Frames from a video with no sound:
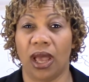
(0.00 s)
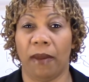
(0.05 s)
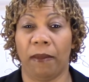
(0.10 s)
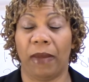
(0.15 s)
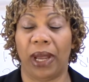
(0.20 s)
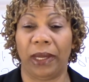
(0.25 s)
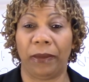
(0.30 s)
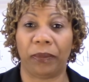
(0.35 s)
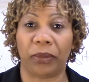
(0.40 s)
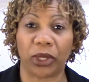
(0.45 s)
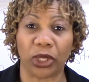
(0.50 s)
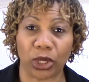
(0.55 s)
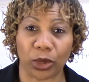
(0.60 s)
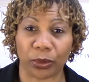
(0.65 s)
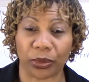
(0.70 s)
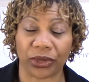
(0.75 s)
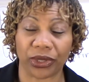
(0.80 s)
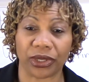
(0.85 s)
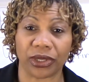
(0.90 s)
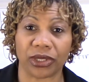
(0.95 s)
my
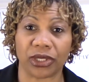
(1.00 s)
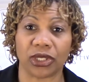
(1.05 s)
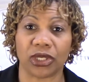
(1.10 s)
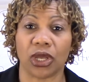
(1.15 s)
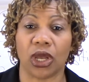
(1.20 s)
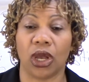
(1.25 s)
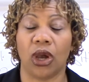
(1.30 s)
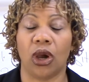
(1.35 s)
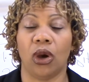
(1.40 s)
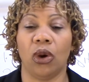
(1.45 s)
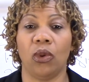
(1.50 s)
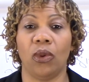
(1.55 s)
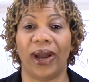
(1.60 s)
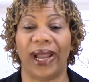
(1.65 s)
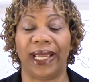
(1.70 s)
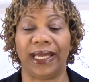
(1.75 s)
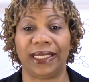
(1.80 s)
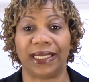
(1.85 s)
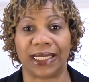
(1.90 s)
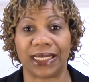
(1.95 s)
purpose, who
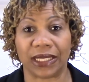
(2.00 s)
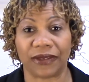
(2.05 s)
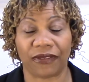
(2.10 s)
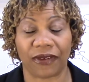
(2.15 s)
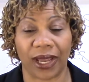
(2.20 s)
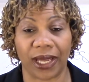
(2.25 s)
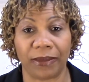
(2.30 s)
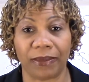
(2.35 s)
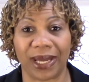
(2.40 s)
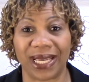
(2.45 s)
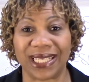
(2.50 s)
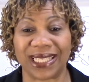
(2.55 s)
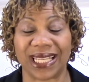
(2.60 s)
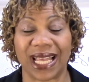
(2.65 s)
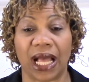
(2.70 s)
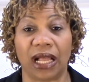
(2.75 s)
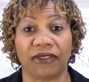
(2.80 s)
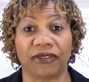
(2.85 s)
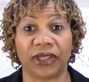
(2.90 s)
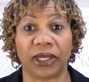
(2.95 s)
I identify in
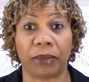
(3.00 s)
myself,